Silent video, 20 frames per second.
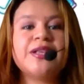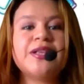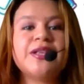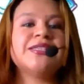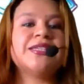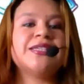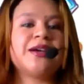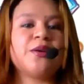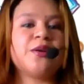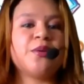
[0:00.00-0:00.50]

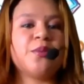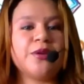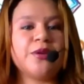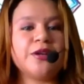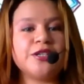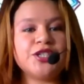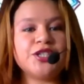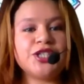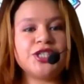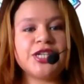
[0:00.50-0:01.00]
the
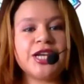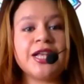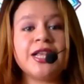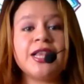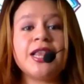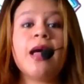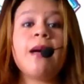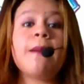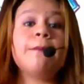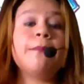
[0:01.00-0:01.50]
commercial
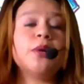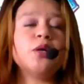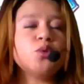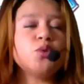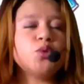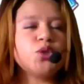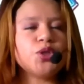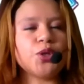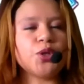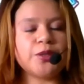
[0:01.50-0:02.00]

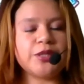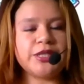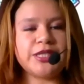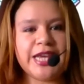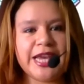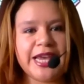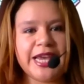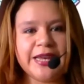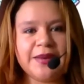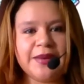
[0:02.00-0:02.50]
most
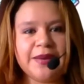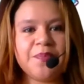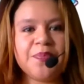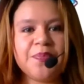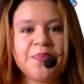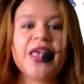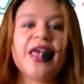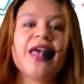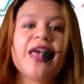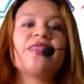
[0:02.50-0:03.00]
contain
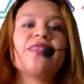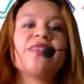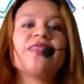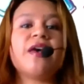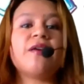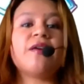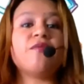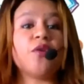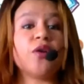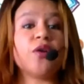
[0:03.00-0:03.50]
the
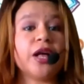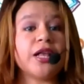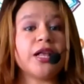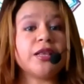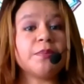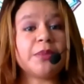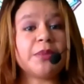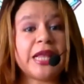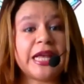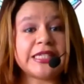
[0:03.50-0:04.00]
vocal
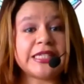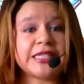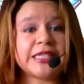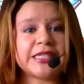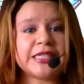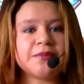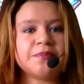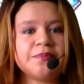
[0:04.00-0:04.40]
plastic,